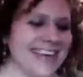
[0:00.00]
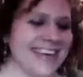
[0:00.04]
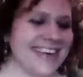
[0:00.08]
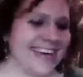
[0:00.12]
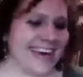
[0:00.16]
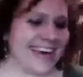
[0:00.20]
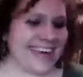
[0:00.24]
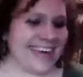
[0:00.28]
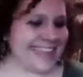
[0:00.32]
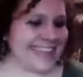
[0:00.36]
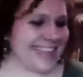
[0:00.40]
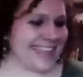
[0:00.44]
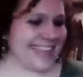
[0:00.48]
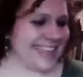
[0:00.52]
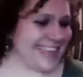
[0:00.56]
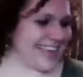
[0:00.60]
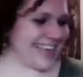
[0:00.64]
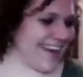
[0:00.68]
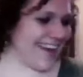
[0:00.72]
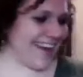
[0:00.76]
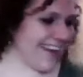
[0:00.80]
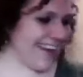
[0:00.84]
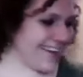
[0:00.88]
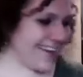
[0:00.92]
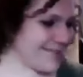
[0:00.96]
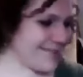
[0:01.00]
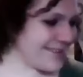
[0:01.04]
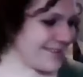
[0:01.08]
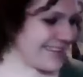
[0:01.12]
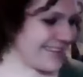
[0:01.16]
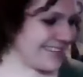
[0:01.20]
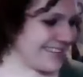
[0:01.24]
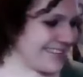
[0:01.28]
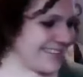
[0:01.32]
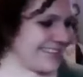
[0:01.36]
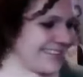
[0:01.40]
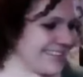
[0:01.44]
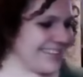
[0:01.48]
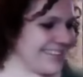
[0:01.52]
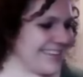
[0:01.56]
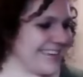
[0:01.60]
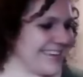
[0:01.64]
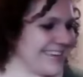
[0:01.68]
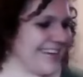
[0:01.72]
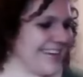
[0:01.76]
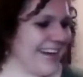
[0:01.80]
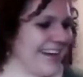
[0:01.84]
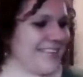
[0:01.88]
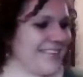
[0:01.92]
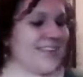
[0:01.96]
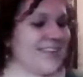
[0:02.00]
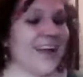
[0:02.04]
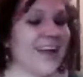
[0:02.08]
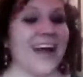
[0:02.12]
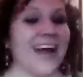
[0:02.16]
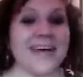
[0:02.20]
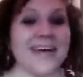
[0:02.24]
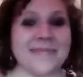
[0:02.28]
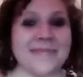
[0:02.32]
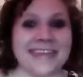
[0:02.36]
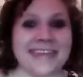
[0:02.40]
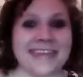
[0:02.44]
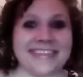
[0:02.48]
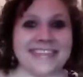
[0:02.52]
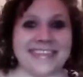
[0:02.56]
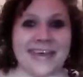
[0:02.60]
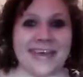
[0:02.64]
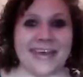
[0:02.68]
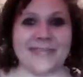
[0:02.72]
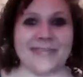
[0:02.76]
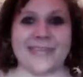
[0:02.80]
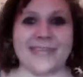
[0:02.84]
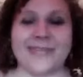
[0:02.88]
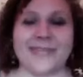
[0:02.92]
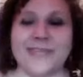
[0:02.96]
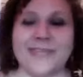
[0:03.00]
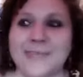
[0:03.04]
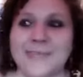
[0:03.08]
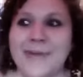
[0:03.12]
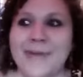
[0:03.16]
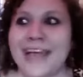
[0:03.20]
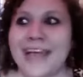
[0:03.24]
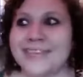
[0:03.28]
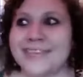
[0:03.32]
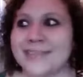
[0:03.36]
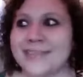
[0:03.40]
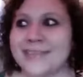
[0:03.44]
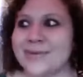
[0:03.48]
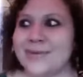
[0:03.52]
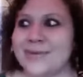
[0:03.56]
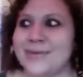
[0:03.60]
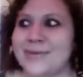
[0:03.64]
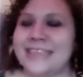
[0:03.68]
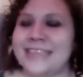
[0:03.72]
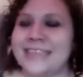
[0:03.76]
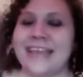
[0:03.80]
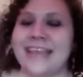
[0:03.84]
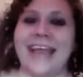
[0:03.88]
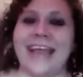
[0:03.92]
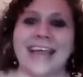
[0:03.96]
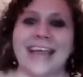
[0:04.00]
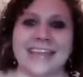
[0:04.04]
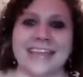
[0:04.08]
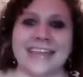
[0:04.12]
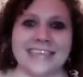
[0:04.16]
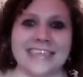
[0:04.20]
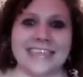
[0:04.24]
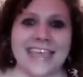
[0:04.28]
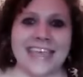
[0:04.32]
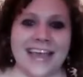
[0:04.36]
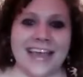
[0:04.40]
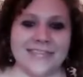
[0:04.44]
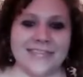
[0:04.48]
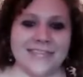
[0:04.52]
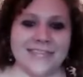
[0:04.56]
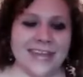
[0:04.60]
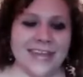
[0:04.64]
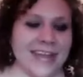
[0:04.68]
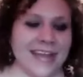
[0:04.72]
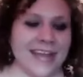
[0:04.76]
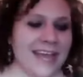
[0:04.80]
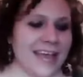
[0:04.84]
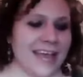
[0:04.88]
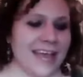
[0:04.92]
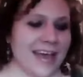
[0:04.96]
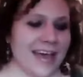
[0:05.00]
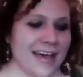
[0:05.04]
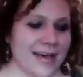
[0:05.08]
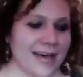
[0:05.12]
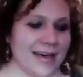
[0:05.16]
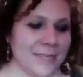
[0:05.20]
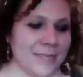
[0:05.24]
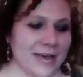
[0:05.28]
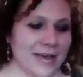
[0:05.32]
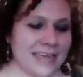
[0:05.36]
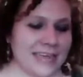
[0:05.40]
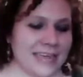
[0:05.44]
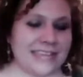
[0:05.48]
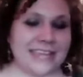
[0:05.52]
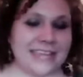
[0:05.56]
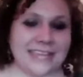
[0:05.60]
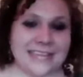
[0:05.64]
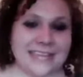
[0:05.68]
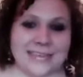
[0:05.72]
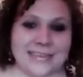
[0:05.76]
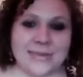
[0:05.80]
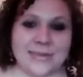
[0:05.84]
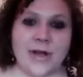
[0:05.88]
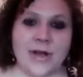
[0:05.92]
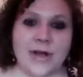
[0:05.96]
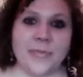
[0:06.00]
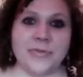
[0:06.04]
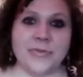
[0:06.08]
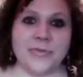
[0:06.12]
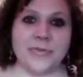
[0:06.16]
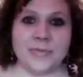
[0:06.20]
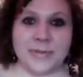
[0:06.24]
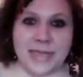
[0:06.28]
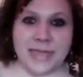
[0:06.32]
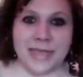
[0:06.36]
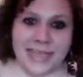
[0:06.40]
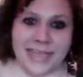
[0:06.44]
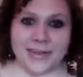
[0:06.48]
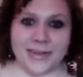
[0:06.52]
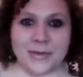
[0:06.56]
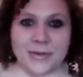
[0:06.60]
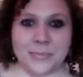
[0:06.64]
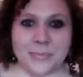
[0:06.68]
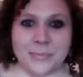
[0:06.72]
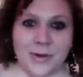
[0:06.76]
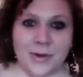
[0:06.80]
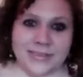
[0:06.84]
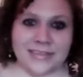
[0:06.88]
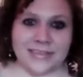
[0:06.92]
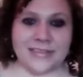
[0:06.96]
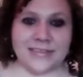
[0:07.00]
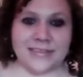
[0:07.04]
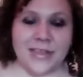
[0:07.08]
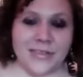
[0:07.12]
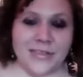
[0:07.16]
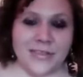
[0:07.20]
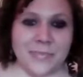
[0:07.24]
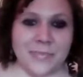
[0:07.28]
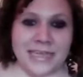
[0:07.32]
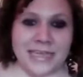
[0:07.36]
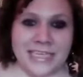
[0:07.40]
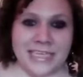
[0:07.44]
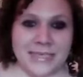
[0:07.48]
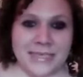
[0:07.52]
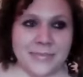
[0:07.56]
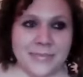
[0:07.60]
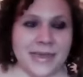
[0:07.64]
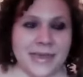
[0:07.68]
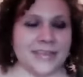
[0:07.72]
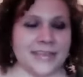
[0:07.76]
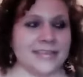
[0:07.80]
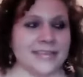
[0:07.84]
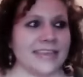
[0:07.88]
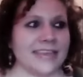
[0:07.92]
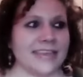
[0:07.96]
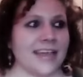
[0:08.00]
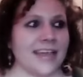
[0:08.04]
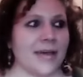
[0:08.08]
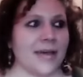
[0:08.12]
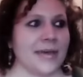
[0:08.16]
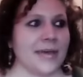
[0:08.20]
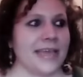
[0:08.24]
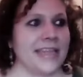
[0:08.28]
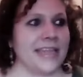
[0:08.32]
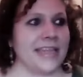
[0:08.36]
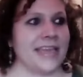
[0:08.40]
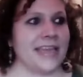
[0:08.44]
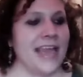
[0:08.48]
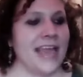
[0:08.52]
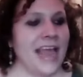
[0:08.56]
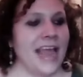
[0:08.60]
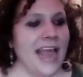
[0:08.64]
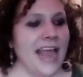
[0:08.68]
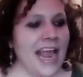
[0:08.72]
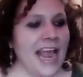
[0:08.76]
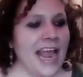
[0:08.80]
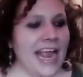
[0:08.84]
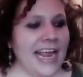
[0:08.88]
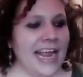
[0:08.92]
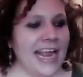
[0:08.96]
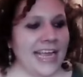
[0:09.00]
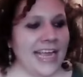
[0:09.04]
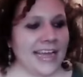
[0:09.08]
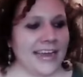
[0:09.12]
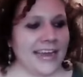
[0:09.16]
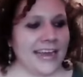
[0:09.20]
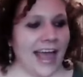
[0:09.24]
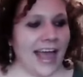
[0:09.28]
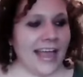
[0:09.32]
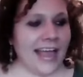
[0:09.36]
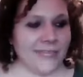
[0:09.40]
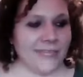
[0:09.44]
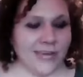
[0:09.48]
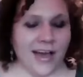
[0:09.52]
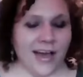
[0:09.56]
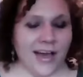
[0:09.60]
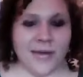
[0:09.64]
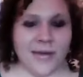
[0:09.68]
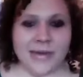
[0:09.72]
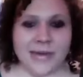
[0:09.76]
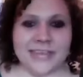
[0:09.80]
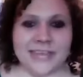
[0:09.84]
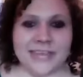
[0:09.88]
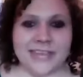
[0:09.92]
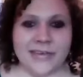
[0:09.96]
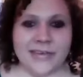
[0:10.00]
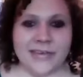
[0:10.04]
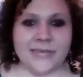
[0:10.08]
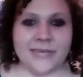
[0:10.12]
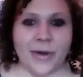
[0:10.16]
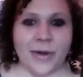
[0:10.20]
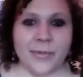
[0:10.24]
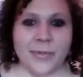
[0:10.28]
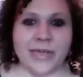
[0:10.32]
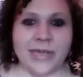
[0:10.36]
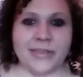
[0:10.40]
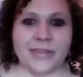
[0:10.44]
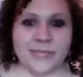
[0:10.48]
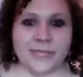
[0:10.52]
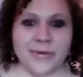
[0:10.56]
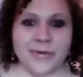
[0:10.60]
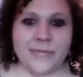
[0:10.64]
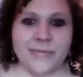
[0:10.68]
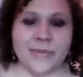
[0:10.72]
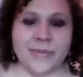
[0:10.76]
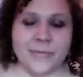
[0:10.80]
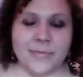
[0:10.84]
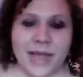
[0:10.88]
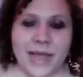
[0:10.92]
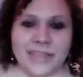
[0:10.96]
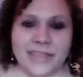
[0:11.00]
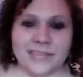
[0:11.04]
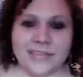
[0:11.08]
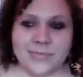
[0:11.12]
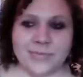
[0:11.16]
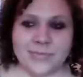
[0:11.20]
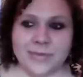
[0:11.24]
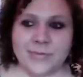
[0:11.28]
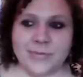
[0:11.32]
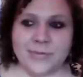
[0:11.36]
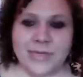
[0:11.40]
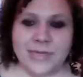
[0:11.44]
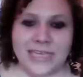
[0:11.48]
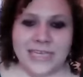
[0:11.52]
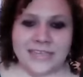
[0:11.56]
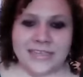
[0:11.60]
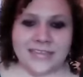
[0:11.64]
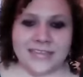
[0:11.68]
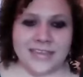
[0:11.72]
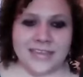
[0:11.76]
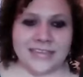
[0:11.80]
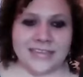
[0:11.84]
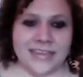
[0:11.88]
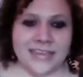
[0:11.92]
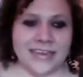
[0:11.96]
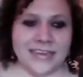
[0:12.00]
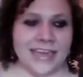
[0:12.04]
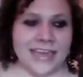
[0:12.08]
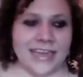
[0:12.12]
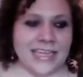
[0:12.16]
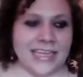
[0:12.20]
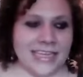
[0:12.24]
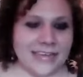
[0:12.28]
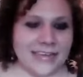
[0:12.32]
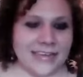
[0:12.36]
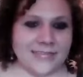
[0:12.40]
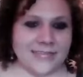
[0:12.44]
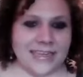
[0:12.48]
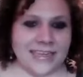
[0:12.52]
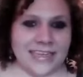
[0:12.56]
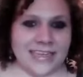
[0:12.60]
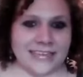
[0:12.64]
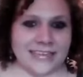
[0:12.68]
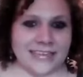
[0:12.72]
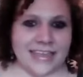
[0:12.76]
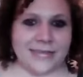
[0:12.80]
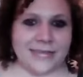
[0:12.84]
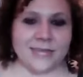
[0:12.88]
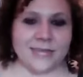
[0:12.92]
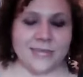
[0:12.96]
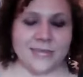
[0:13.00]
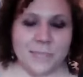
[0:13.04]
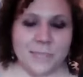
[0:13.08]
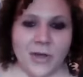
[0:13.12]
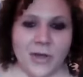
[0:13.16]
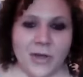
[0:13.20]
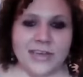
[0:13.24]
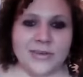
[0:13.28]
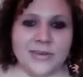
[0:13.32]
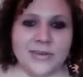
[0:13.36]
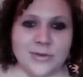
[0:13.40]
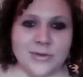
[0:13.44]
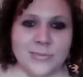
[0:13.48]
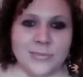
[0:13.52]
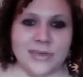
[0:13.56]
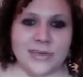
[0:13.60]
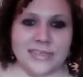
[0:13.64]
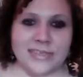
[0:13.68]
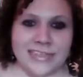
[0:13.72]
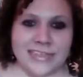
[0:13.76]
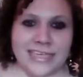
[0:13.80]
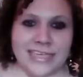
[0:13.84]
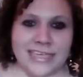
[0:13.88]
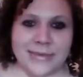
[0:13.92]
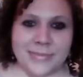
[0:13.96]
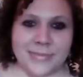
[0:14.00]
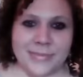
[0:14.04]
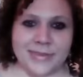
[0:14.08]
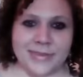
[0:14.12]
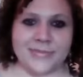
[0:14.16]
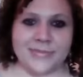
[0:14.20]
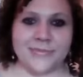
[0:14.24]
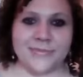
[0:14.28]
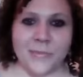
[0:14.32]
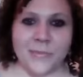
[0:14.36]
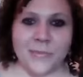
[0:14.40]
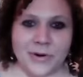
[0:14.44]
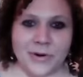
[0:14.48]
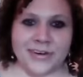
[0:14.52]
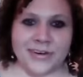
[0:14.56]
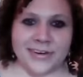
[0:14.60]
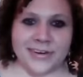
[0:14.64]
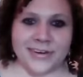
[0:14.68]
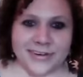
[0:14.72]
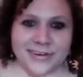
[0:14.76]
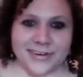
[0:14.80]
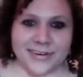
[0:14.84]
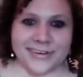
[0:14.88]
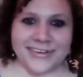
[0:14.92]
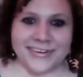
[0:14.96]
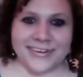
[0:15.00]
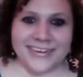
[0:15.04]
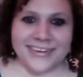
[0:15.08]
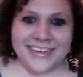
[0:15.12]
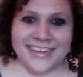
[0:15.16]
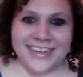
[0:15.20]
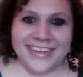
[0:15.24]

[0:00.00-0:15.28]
All right, like I will, you know, I've caught myself. So for the past three weeks, I actually have um, an assistant who helps me handle and process all of my emails that come in. And I've caught myself going through for the past three weeks on Sunday evenings and responding to a bunch of the emails for her.